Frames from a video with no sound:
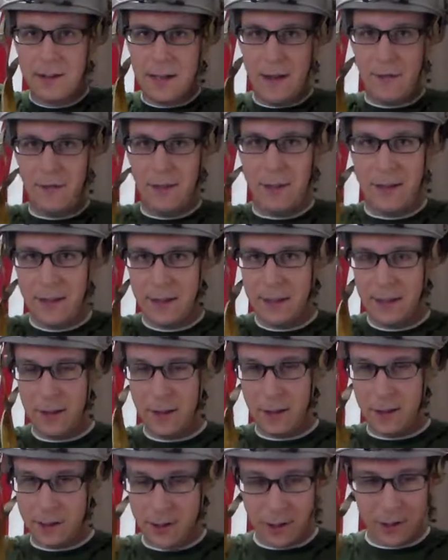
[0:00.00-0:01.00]
Definitely get the
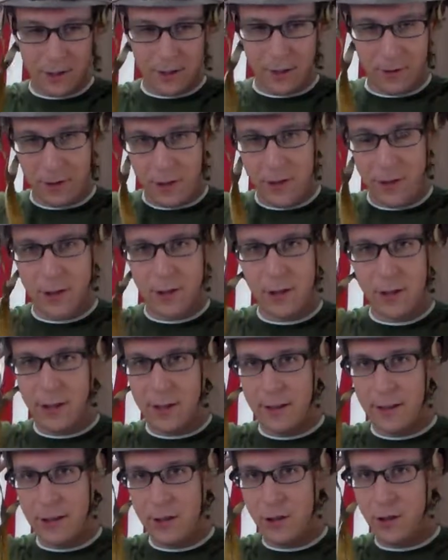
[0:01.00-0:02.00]
large, extra large,
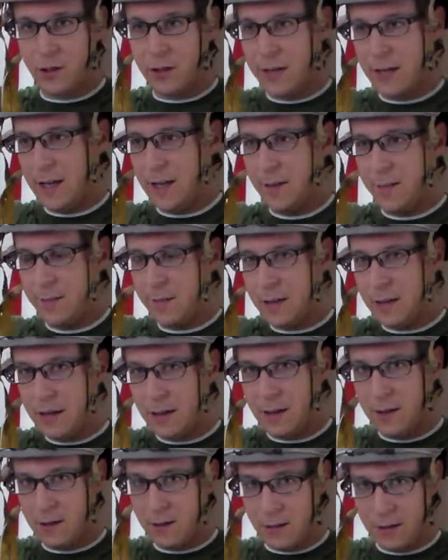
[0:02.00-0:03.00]
unless your name
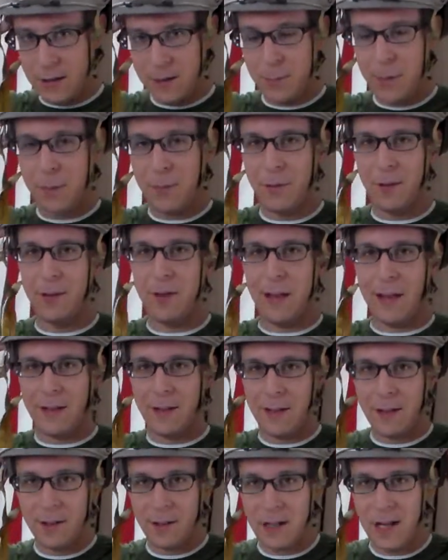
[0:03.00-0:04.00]
is, unless people
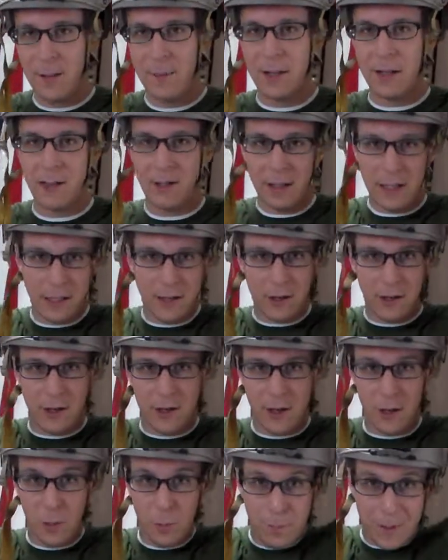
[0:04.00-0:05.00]
like comically
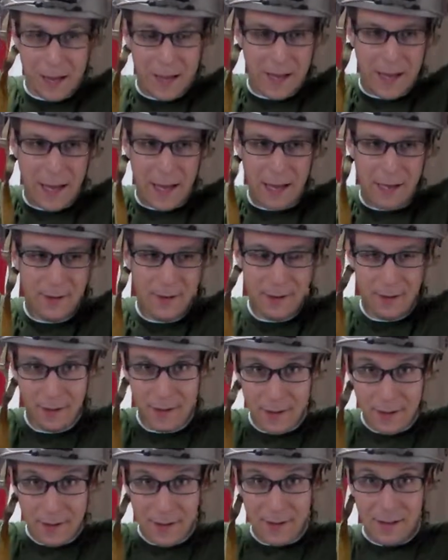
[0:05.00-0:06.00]
call you Pinhead.
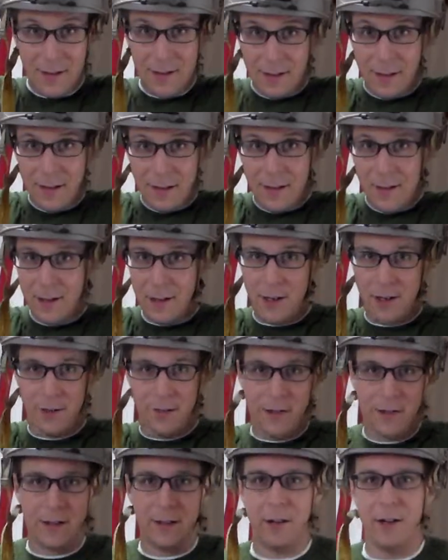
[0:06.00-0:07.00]
You're
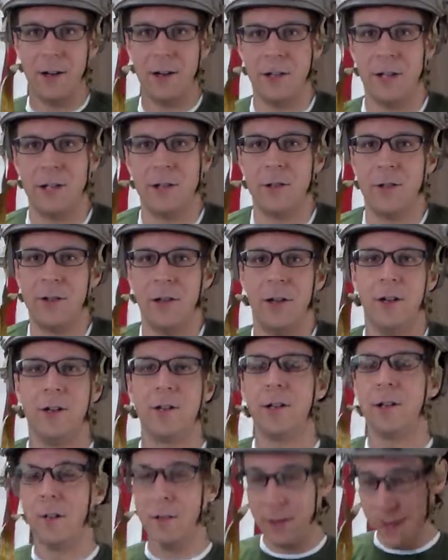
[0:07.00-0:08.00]
gonna want the large, extra
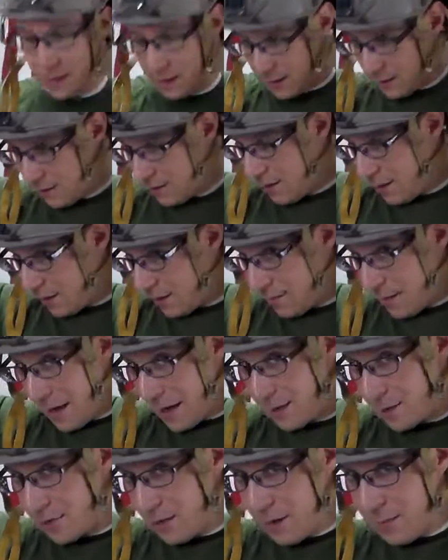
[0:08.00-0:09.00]
large. And you take the
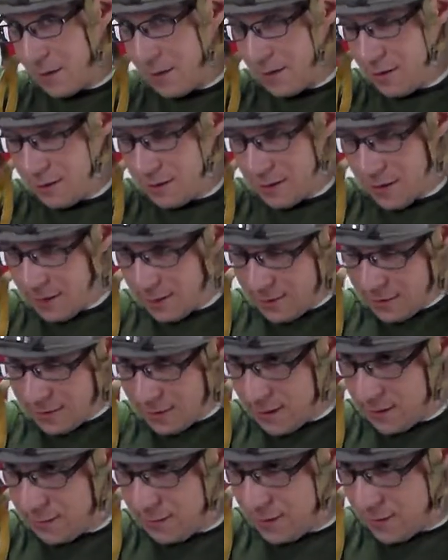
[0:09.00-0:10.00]
back strap here, you tighten
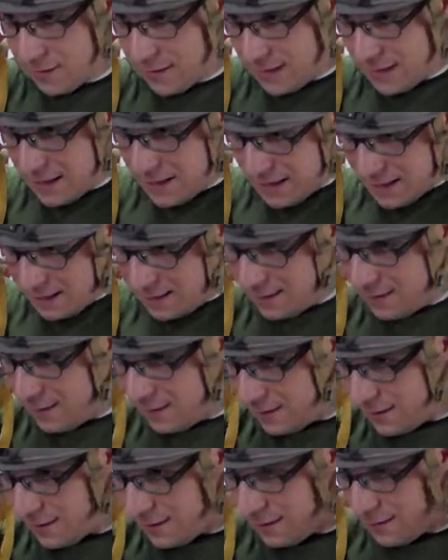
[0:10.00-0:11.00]
this up, you
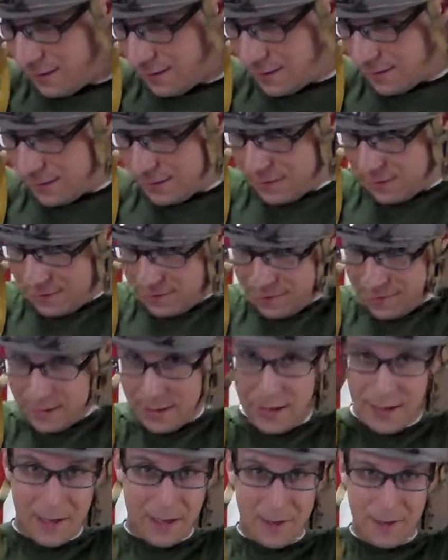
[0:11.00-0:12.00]
go
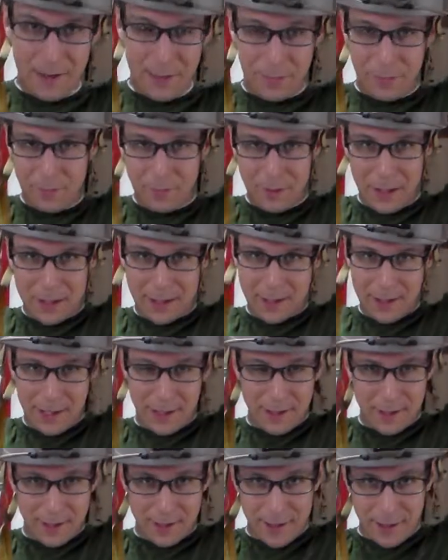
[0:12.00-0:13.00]
Again, the plus
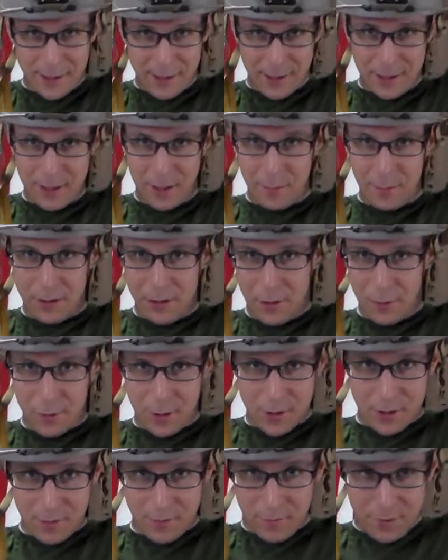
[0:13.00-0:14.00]
side is it's not gonna come
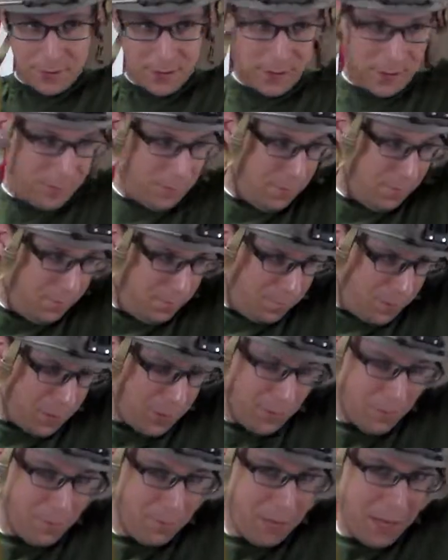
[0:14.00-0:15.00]
loose with how
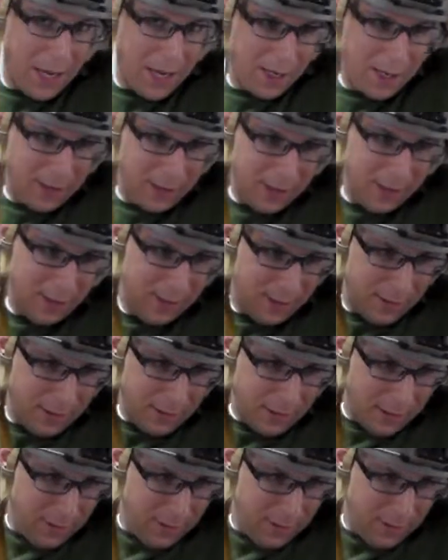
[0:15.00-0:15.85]
much of a pain in the